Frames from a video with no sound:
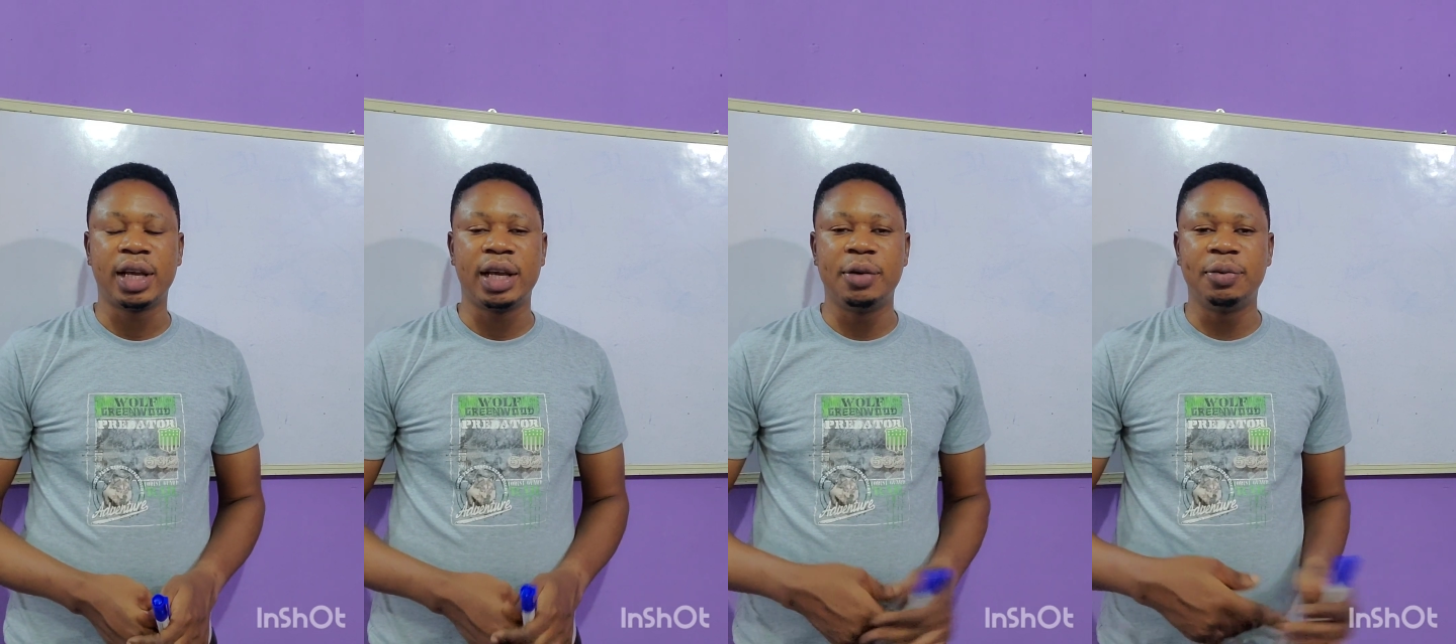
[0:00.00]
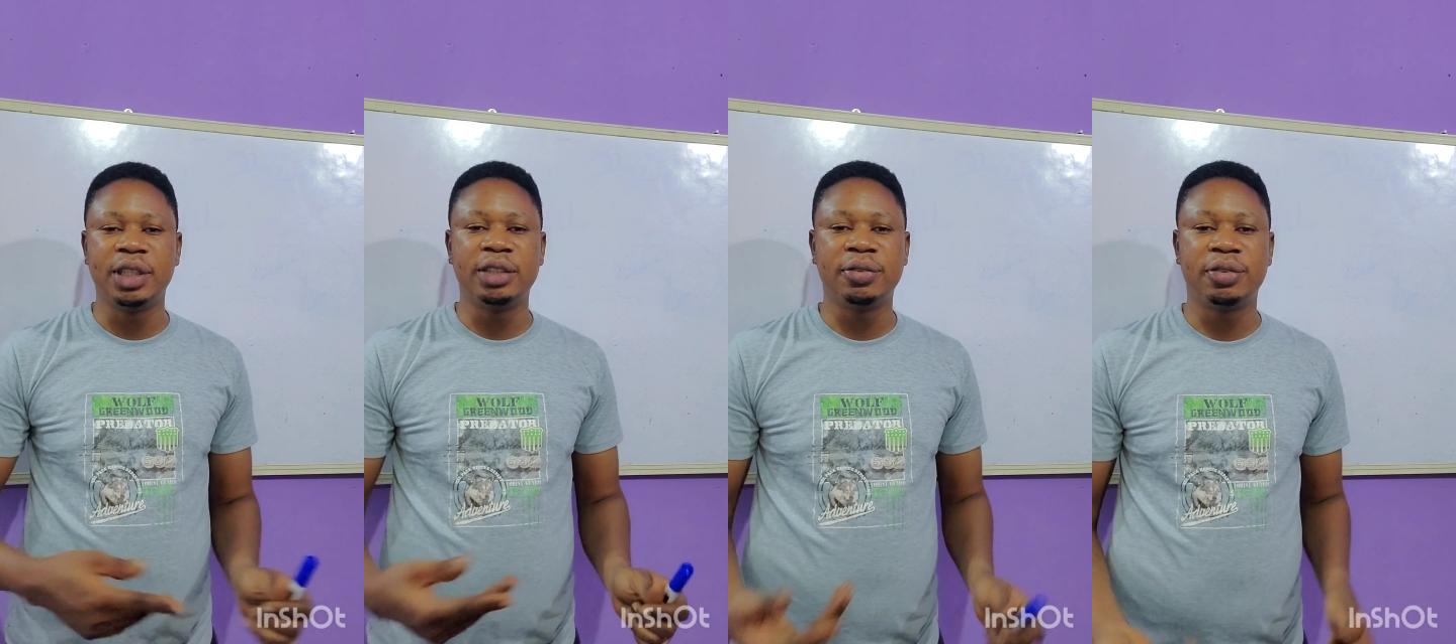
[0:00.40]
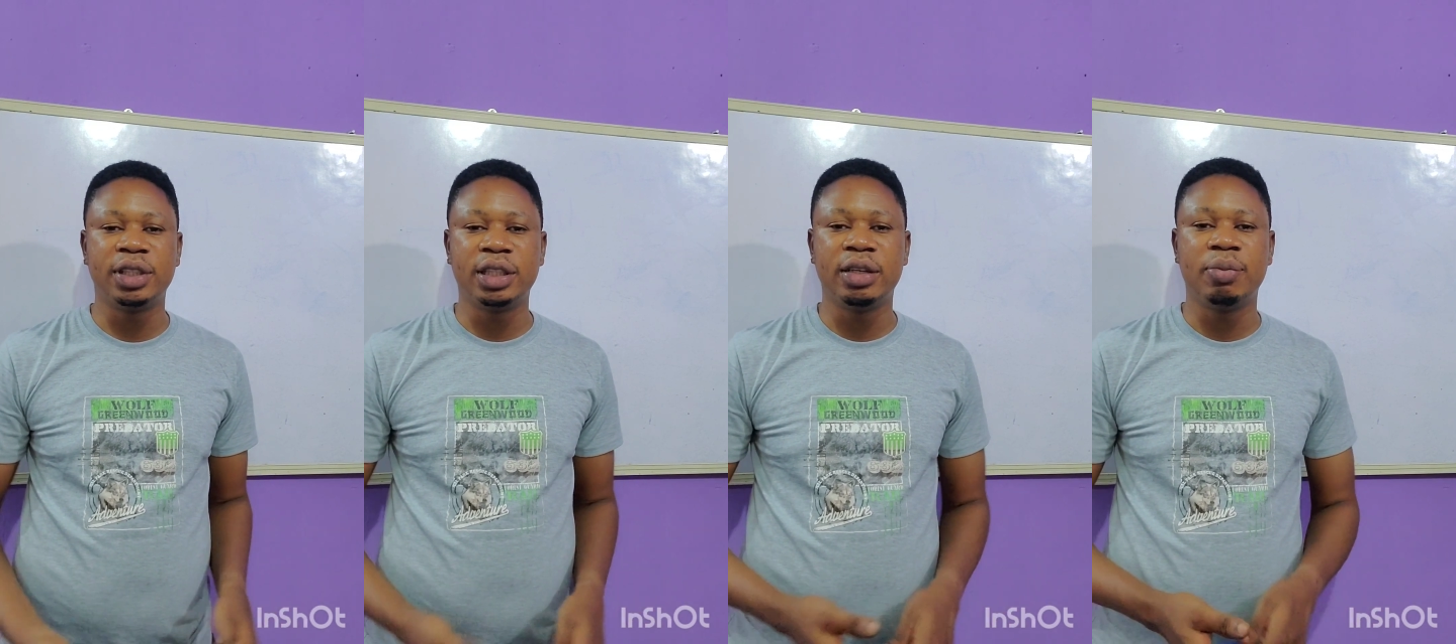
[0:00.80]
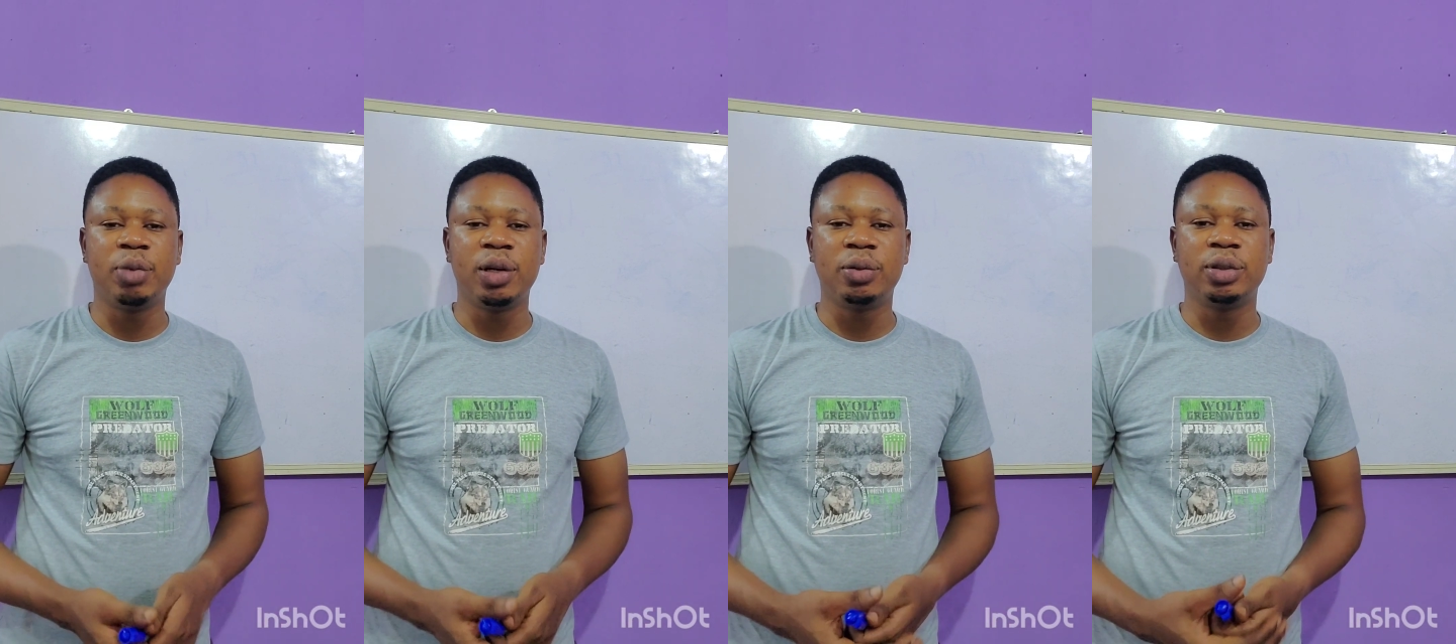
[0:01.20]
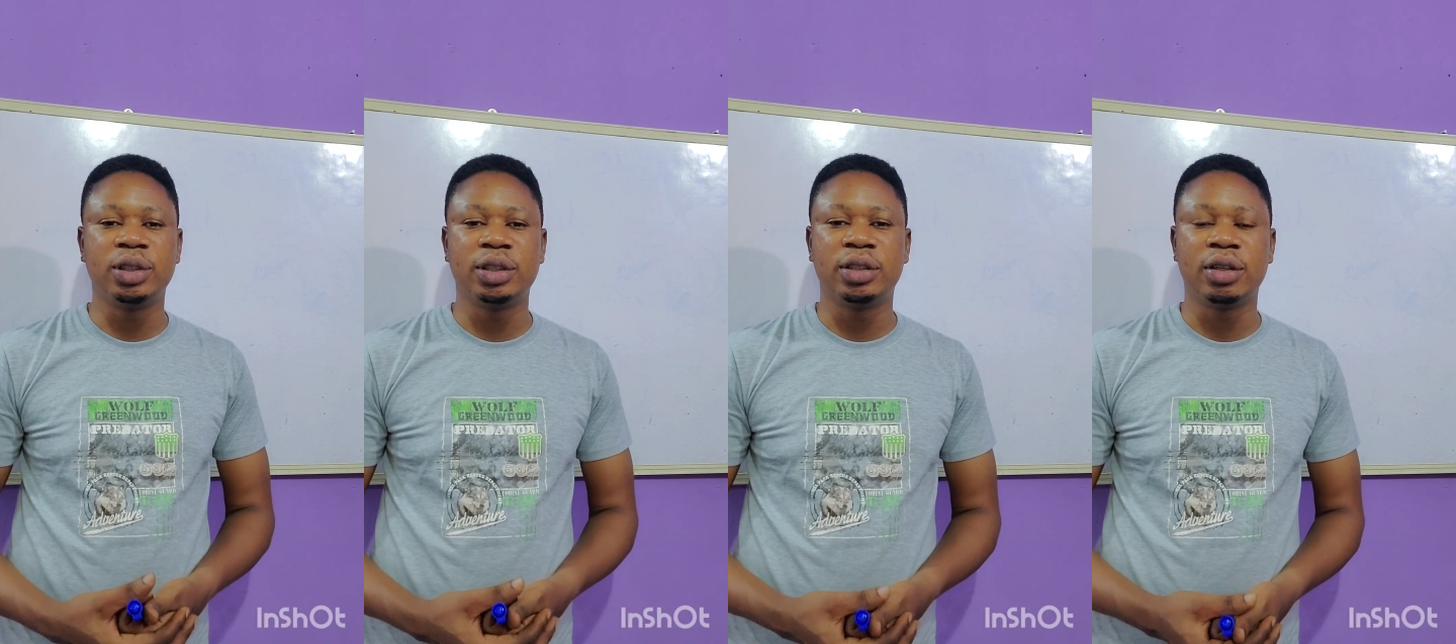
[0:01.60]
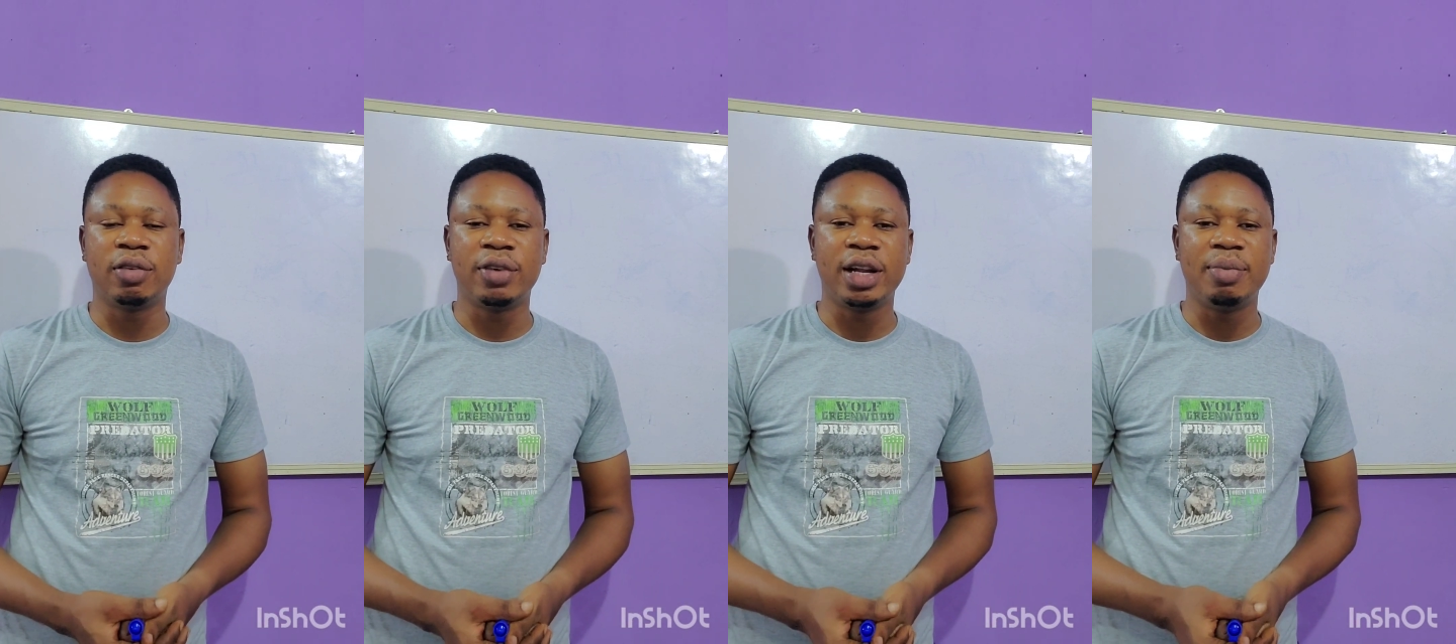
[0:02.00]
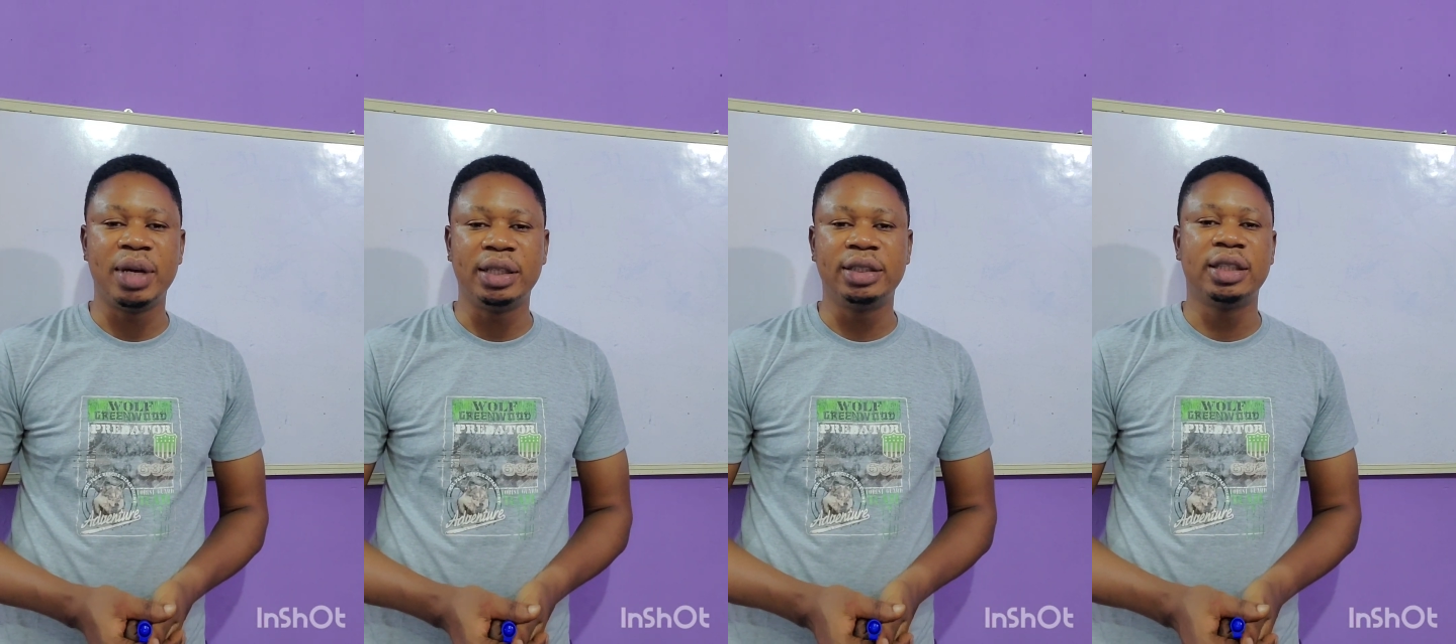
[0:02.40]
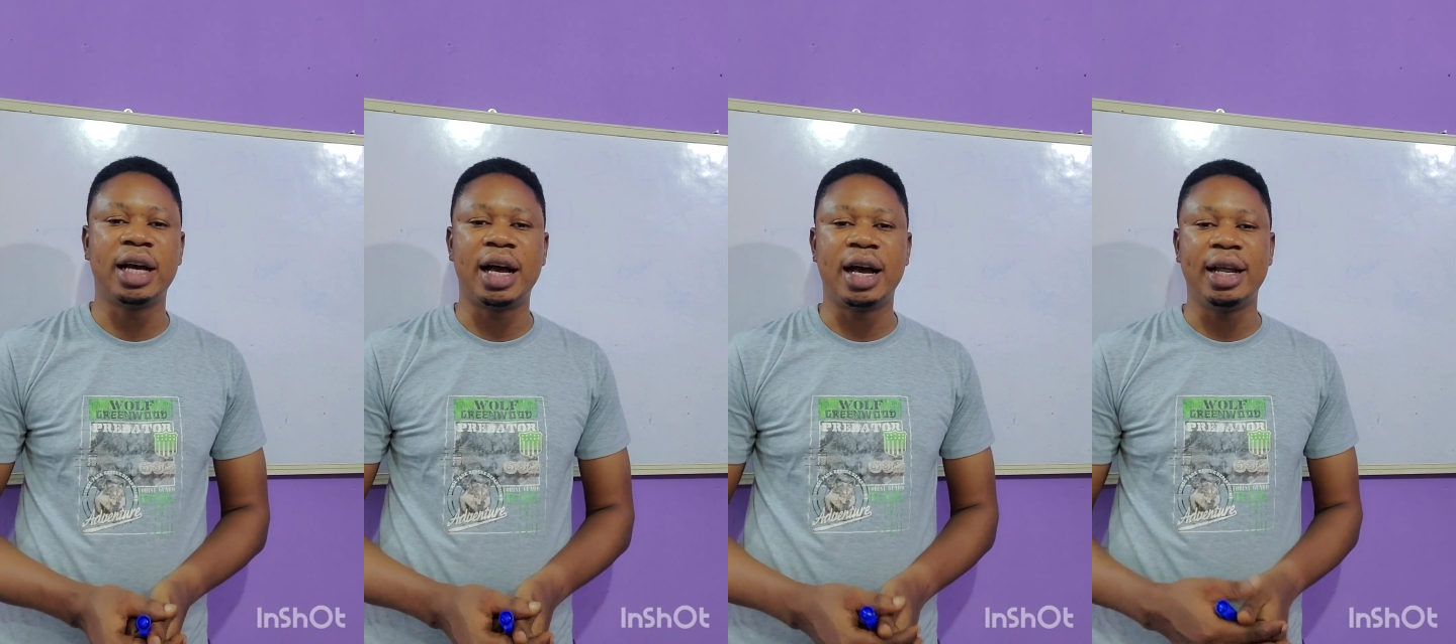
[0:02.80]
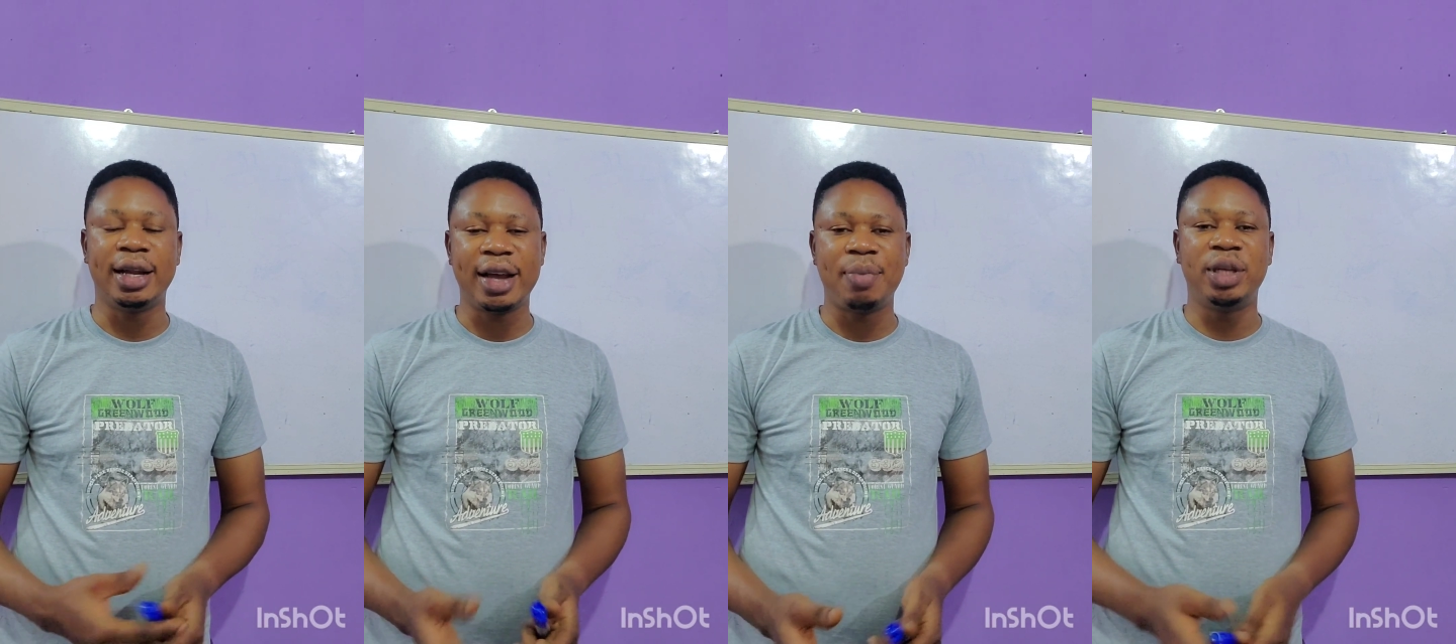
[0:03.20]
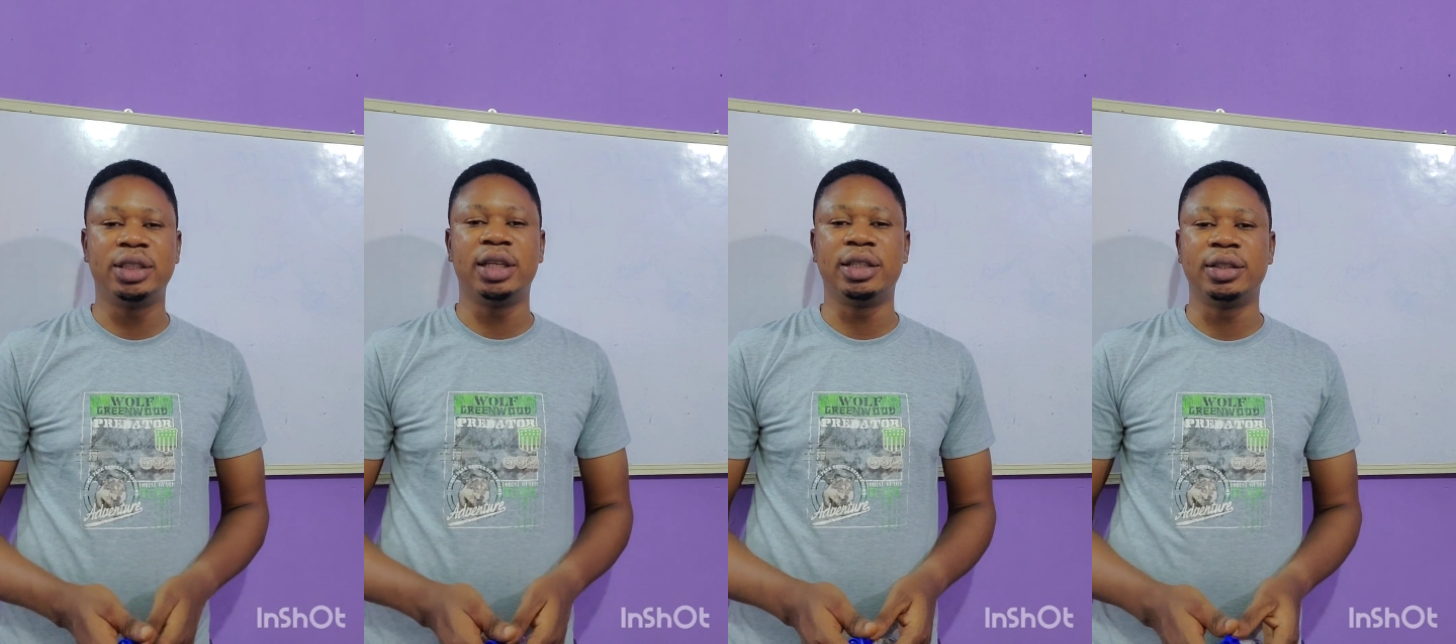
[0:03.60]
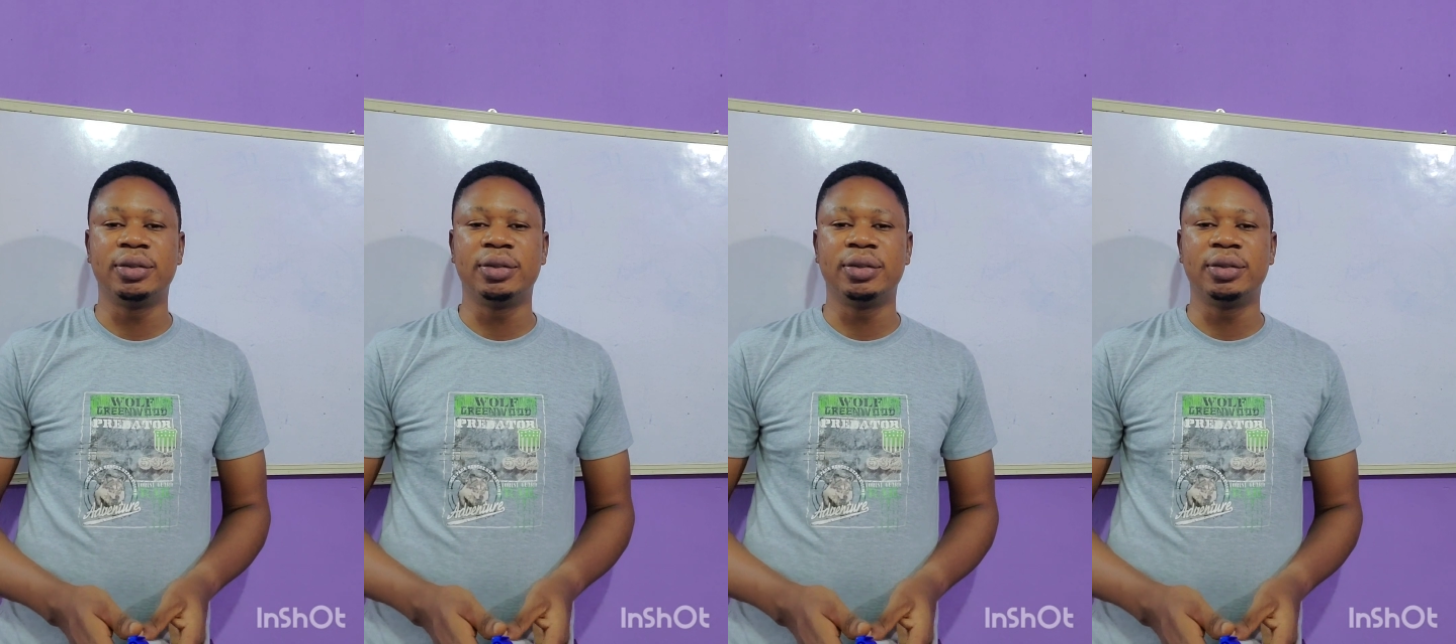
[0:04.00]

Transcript: in which free molecules of elements are liberated.